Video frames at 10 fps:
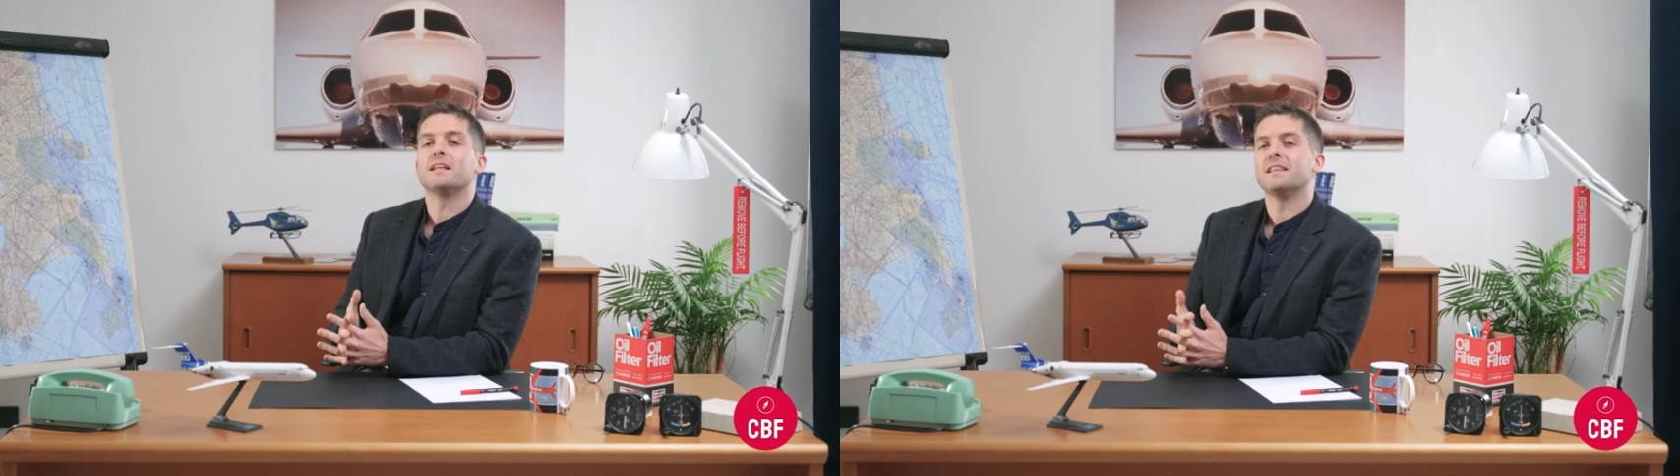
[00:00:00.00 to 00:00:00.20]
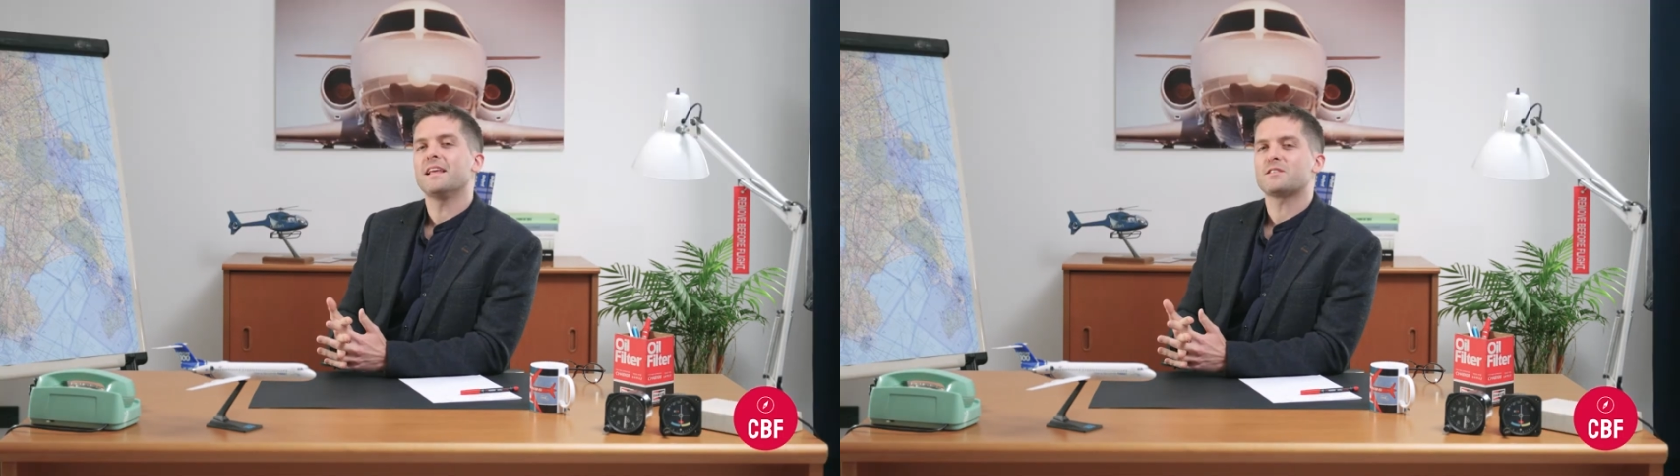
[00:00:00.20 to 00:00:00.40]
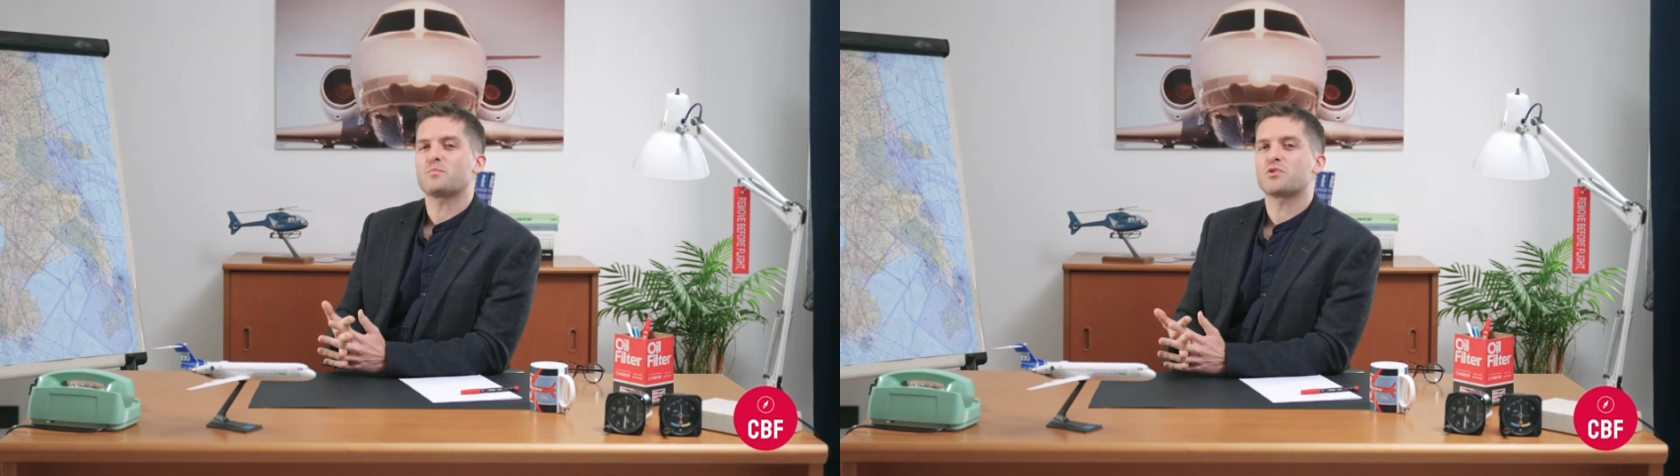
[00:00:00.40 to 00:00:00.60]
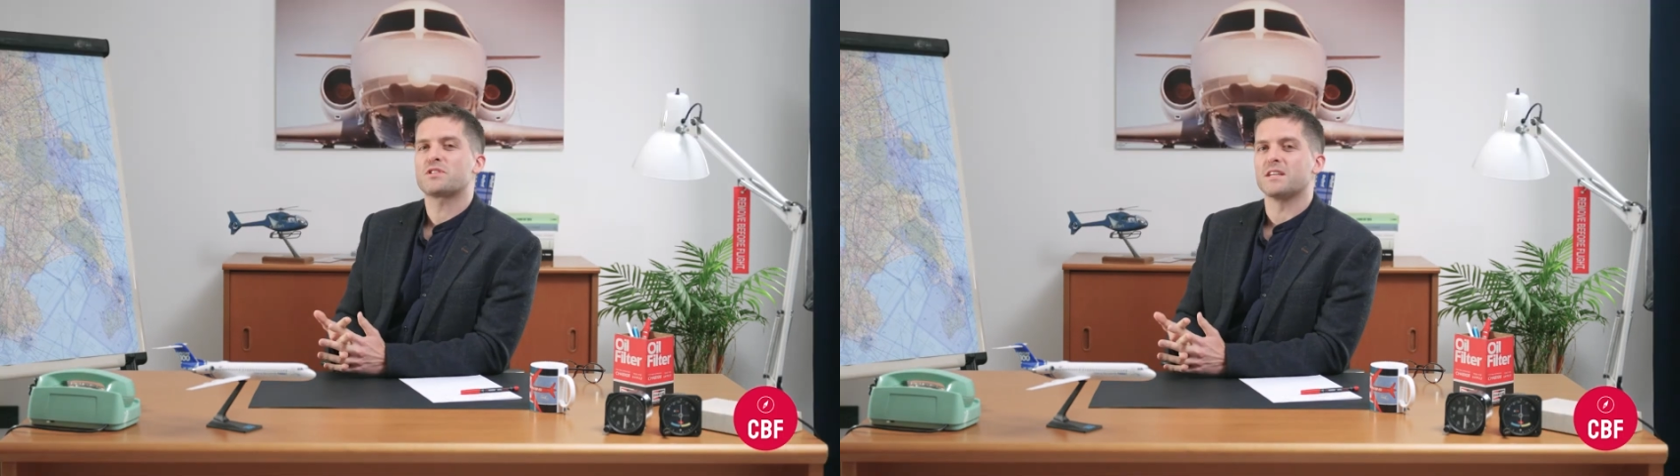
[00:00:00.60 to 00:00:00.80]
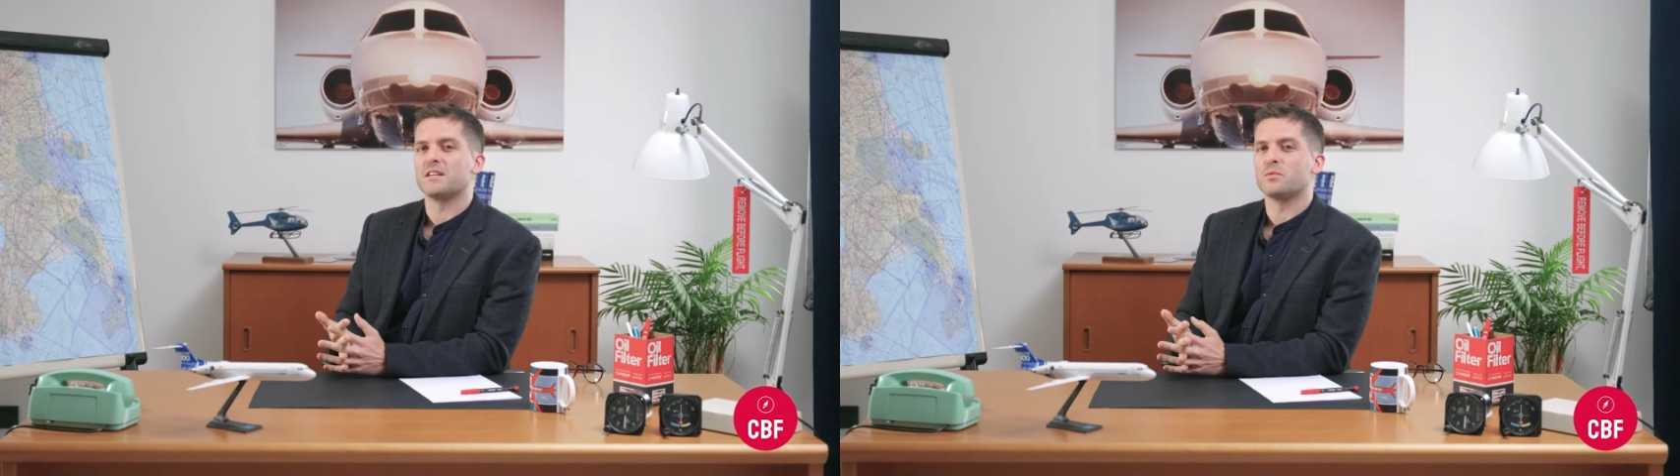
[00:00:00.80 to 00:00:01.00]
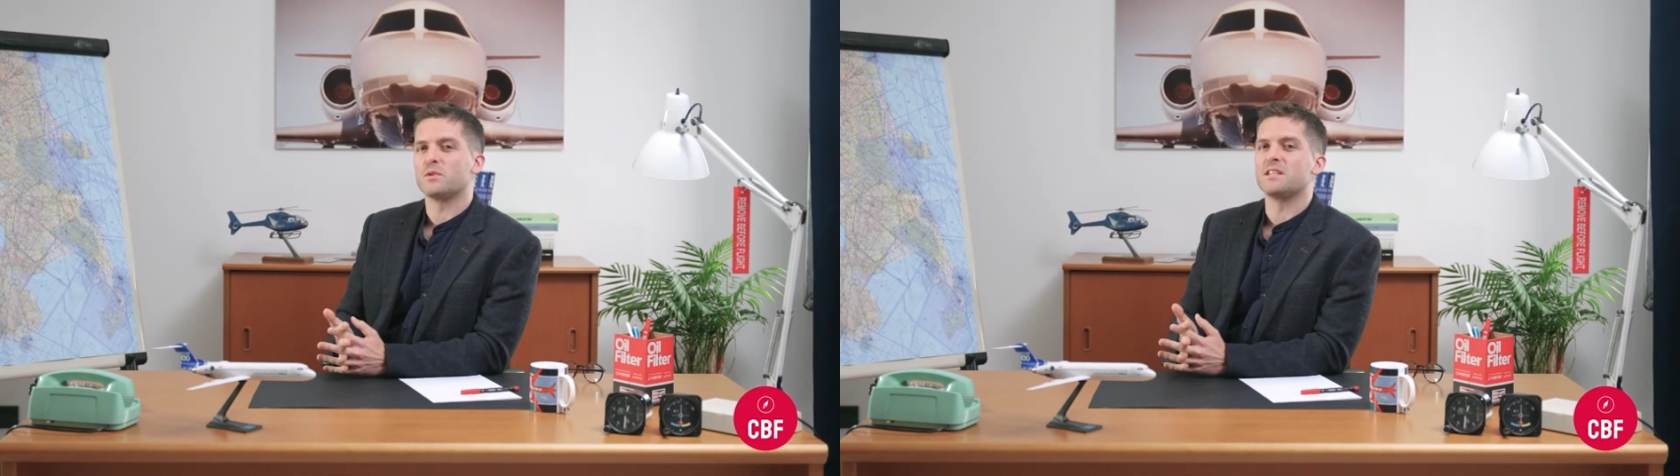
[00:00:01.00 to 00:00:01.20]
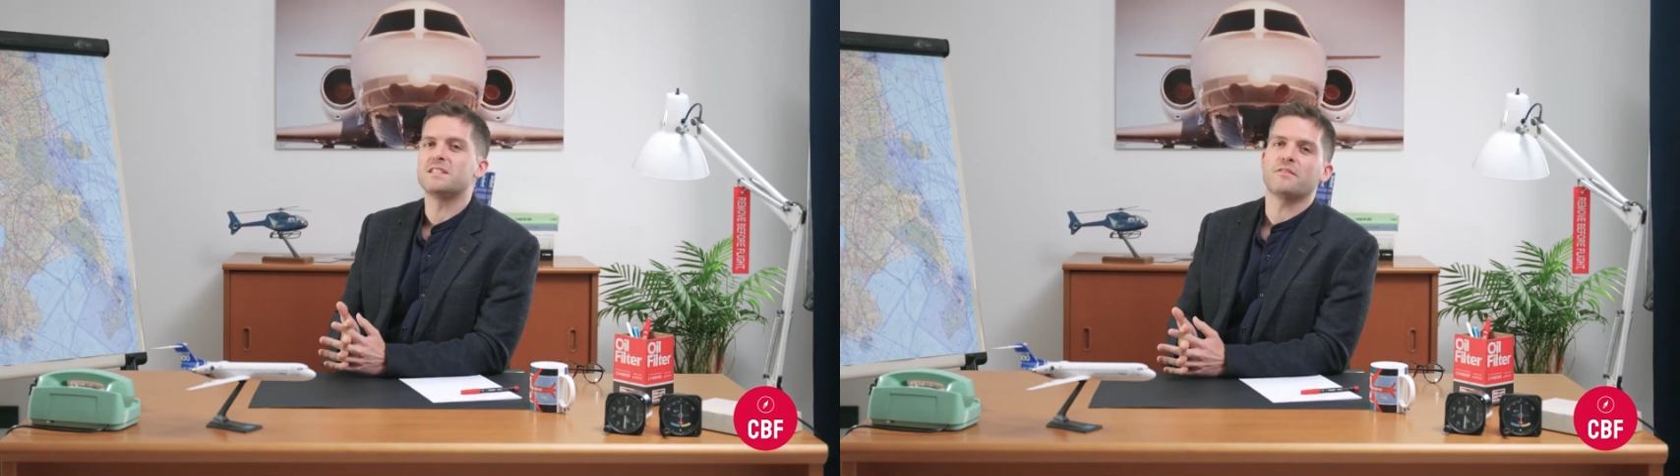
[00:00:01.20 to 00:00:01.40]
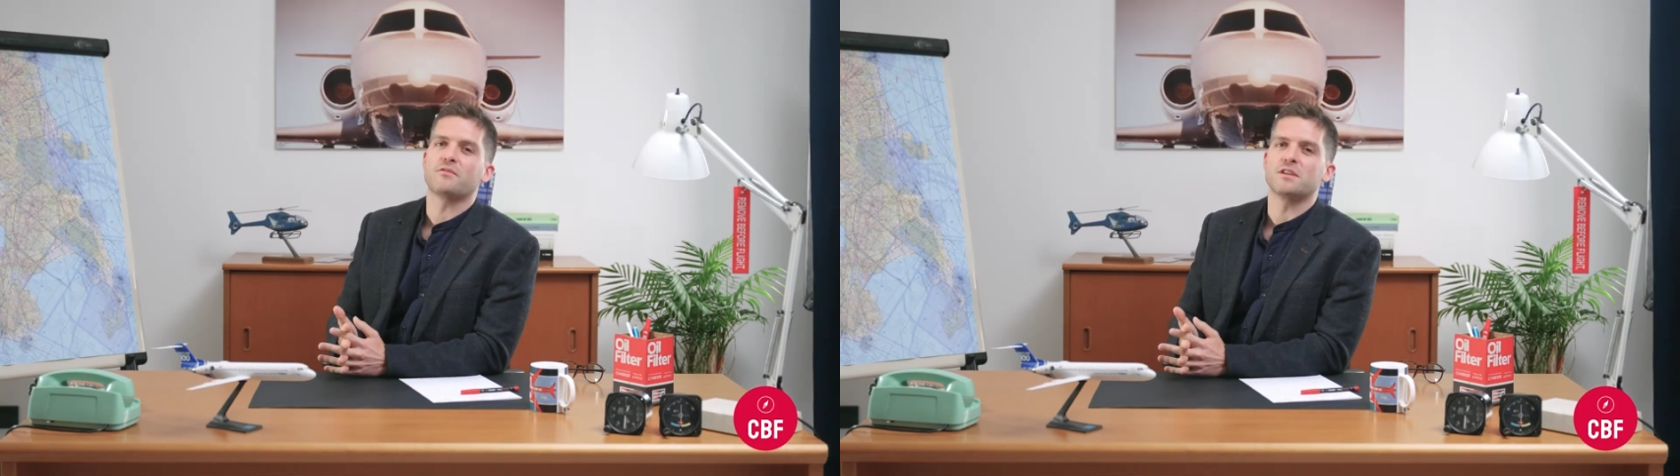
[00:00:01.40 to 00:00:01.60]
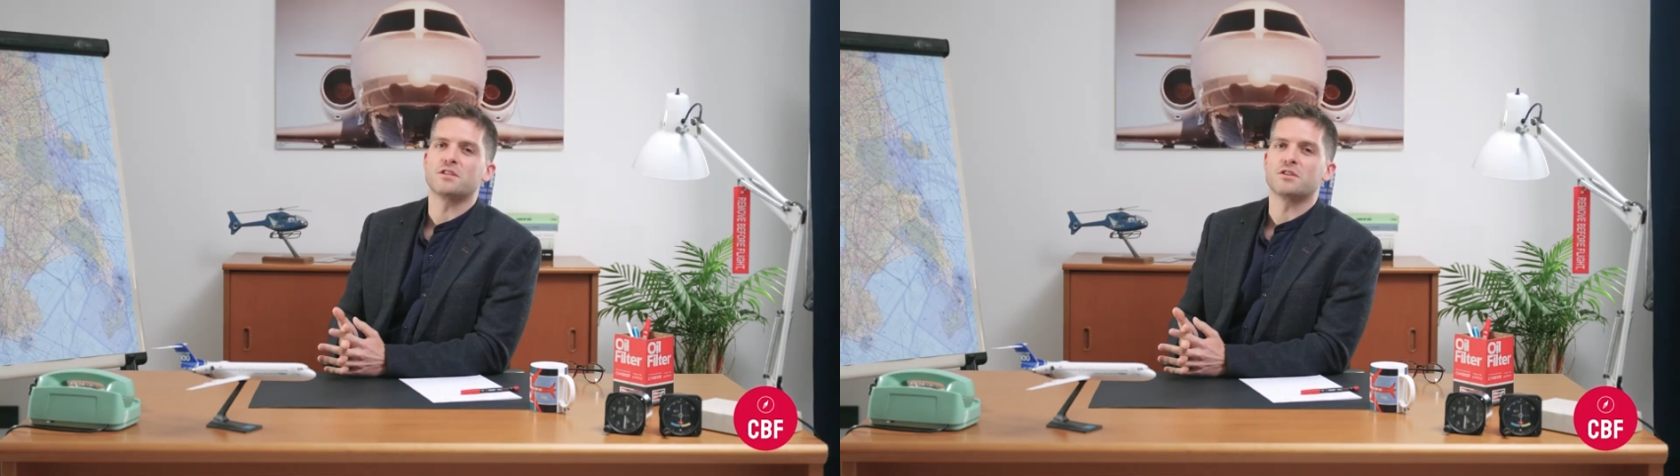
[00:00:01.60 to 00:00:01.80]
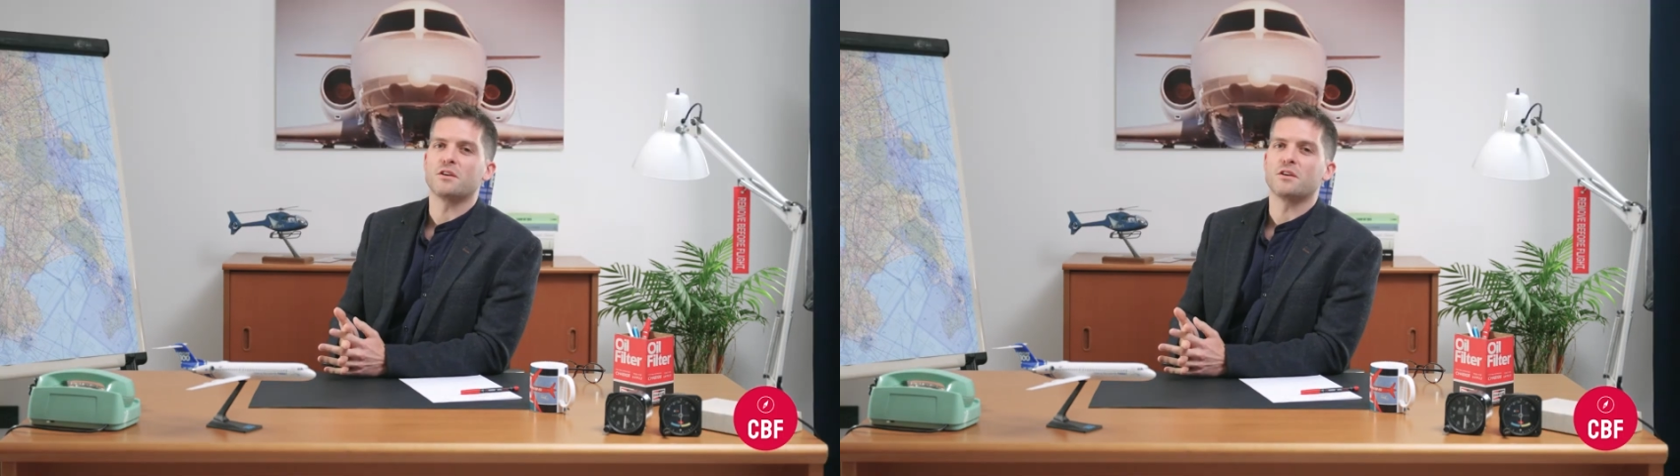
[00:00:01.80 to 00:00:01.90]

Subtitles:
Let's proceed with the definition